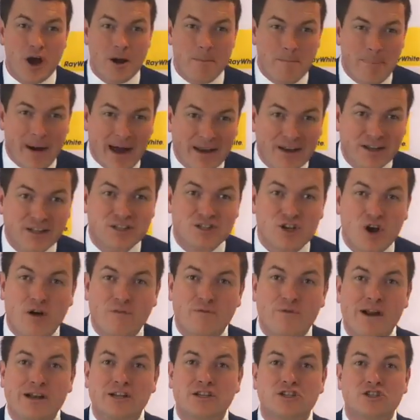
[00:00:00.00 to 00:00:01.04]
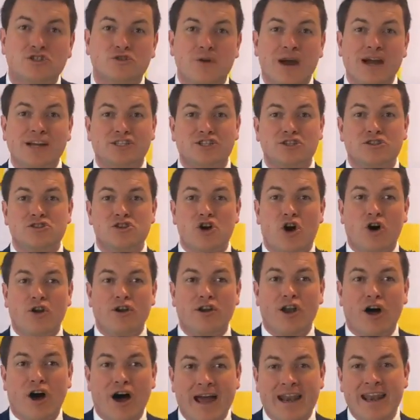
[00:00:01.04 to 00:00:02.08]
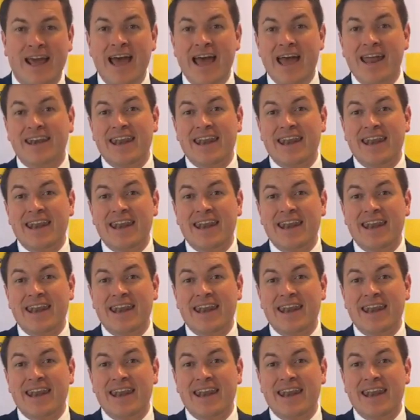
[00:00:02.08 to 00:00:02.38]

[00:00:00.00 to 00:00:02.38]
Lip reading: abundance of registrations online.